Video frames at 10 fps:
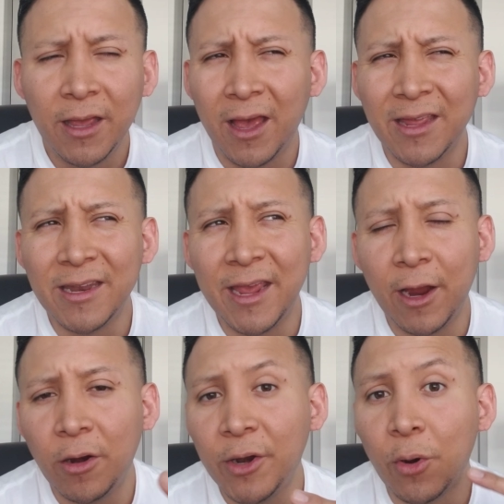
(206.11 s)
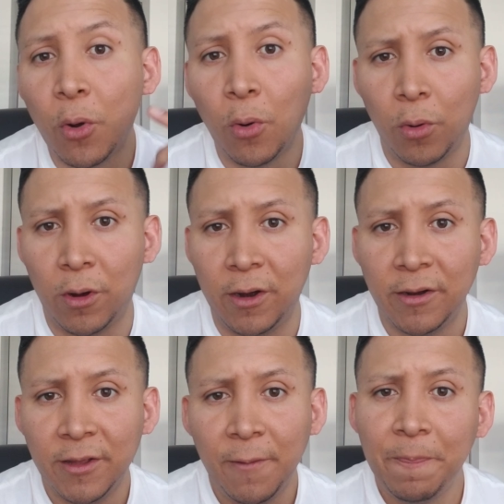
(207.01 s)
uh, inherited
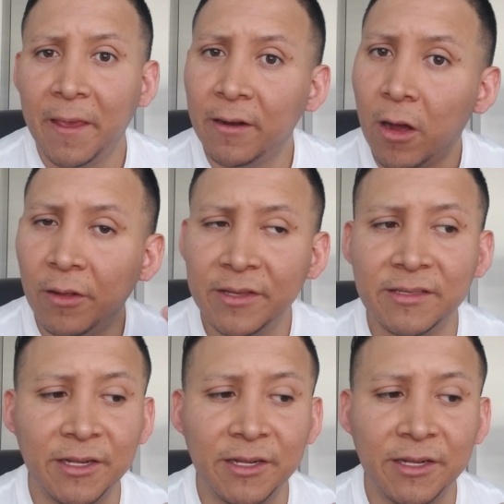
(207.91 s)
horror, and all these,